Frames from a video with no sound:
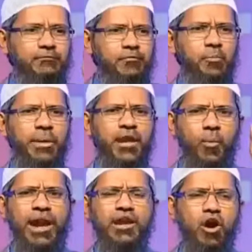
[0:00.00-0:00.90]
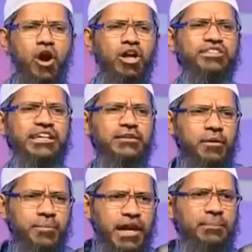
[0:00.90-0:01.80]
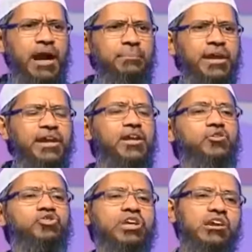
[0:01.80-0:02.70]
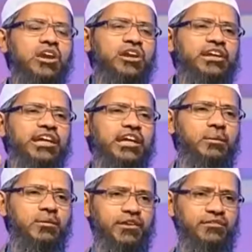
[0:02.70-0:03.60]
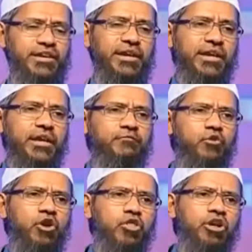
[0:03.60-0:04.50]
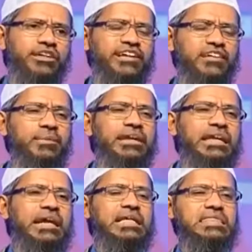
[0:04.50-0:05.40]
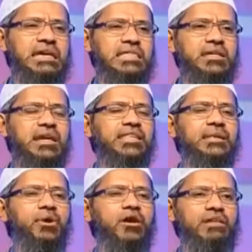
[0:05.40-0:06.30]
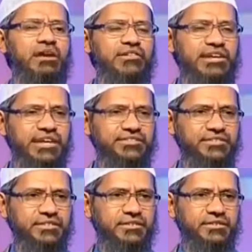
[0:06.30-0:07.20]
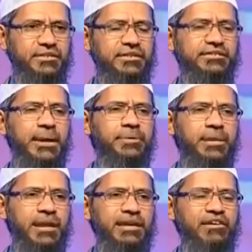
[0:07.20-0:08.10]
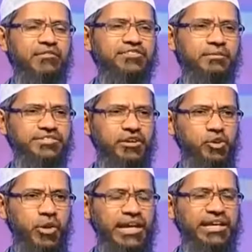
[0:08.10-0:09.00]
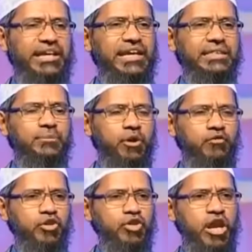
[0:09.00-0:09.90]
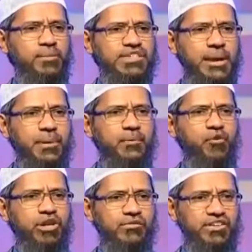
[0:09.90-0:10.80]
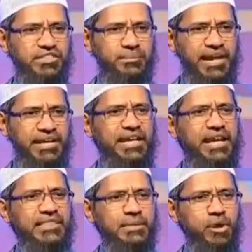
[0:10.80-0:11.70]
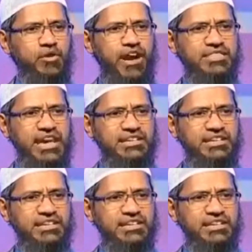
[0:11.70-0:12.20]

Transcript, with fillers: If you break one law or jittle from the commandment, you shall not enter the kingdom of heaven. If you go to the Old Testament, clearly says in the book of Leviticus, chapter number 11, verse number 7 to 8. In the book of Deuteronomy, chapter number 14, verse number 8. In the book of